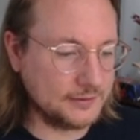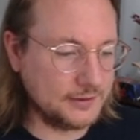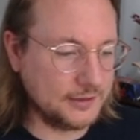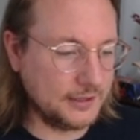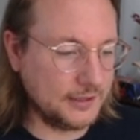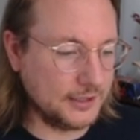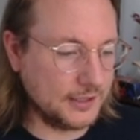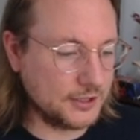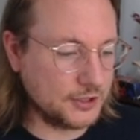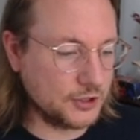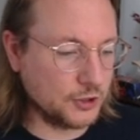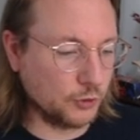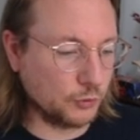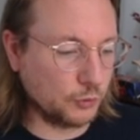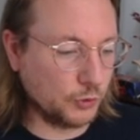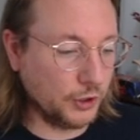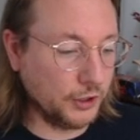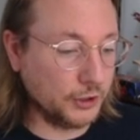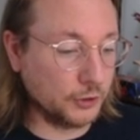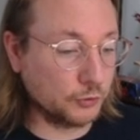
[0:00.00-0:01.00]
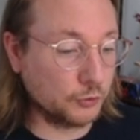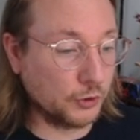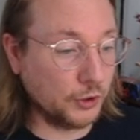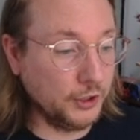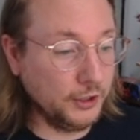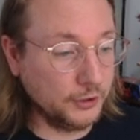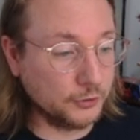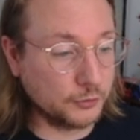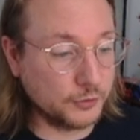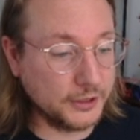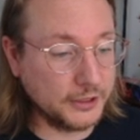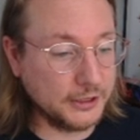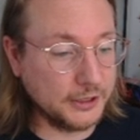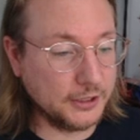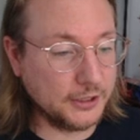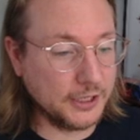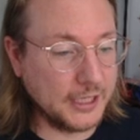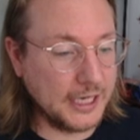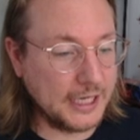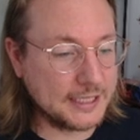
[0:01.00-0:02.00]
Okay, there's a Royal. Royal really
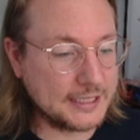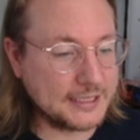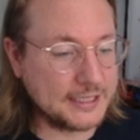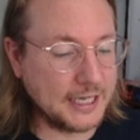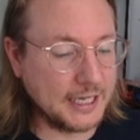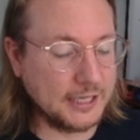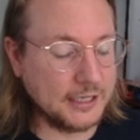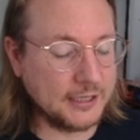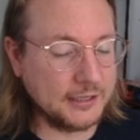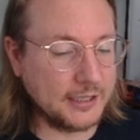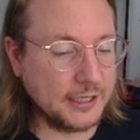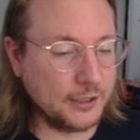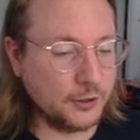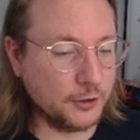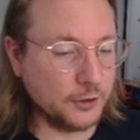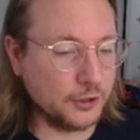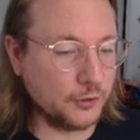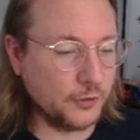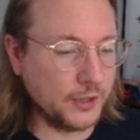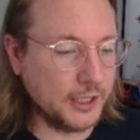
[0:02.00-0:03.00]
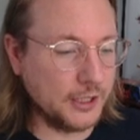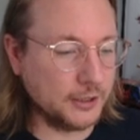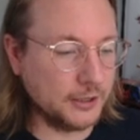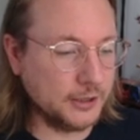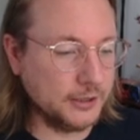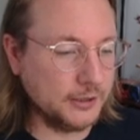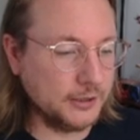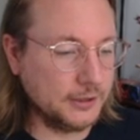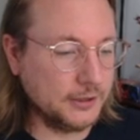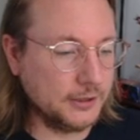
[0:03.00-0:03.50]
good against that, uh, that Urk Raider.